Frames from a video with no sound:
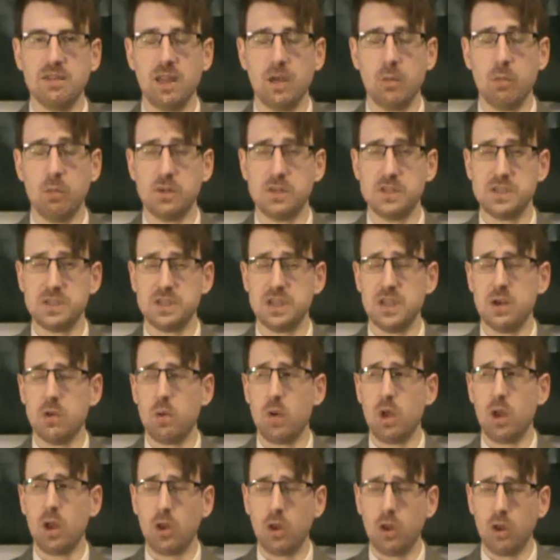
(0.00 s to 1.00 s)
there was still
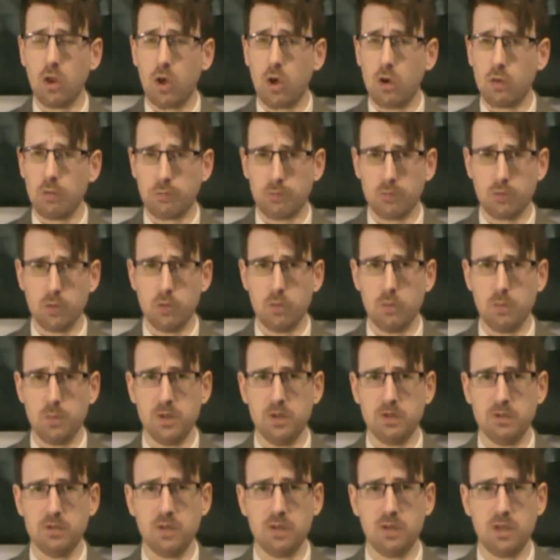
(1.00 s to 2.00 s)
a lot of
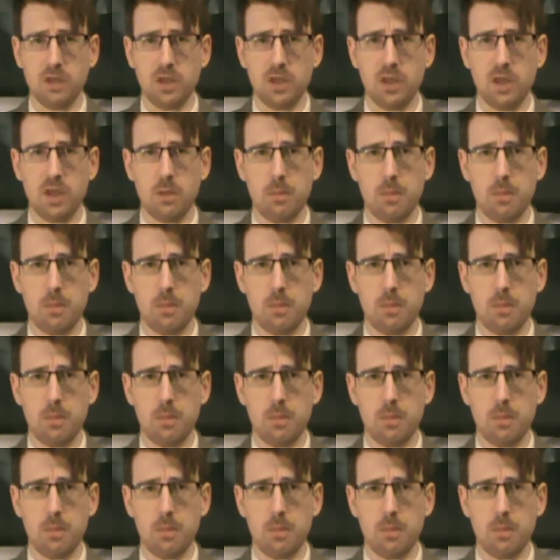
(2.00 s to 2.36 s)
rumours that